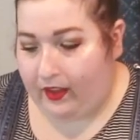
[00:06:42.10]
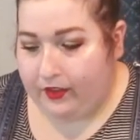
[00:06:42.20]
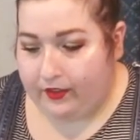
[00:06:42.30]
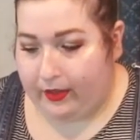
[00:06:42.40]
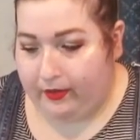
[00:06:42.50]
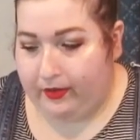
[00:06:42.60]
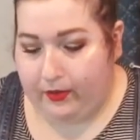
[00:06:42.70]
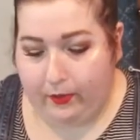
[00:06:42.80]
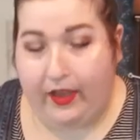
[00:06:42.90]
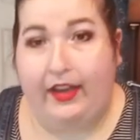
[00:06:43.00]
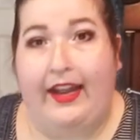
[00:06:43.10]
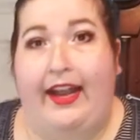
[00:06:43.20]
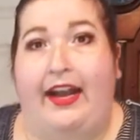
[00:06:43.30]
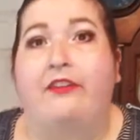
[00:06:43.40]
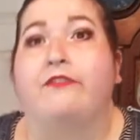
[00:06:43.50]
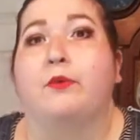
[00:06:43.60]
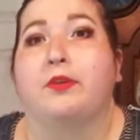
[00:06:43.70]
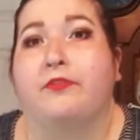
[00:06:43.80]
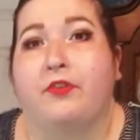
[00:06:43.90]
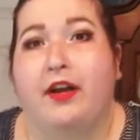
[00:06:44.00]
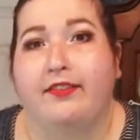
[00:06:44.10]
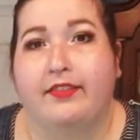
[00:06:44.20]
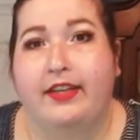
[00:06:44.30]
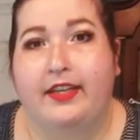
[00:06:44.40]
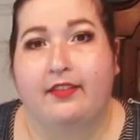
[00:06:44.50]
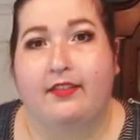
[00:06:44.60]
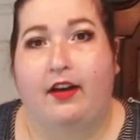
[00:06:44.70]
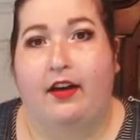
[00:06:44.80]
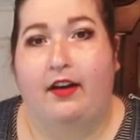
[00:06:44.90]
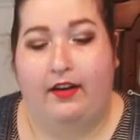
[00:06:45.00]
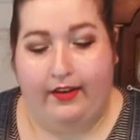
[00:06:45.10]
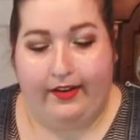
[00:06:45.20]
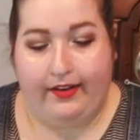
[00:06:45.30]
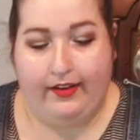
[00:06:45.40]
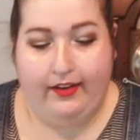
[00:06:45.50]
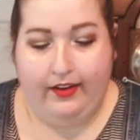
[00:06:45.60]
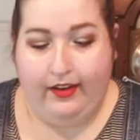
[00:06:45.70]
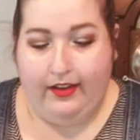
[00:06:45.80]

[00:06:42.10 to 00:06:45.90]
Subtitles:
So what I have for the frostings are